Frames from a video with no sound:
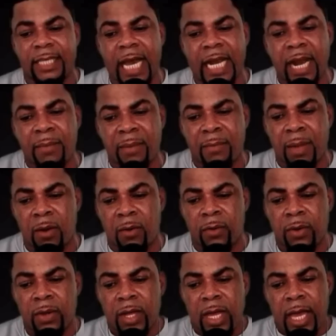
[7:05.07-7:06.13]
ana me ma
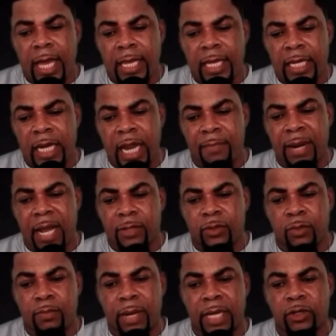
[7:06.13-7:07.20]
na bra so
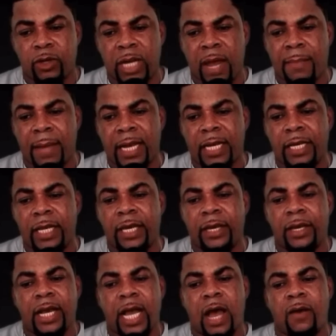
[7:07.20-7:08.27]
Mbacho number ni
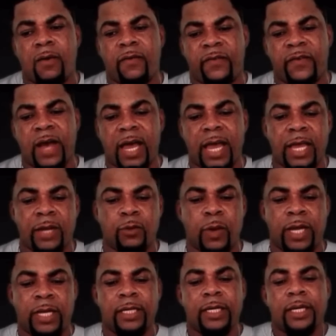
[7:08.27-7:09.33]
kan fa
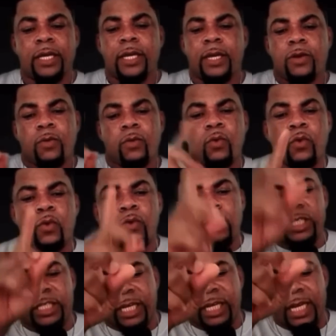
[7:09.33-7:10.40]
Edward wo
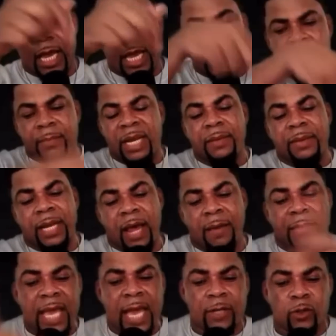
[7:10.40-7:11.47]
nti na me the
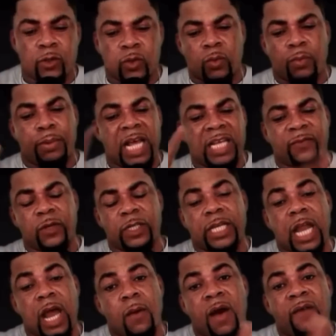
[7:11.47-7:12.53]
number ya to so
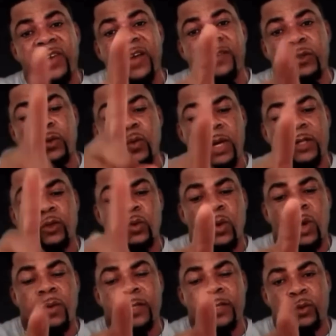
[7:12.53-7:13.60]
+49
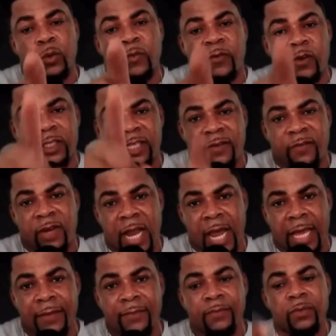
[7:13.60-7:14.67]
15212112479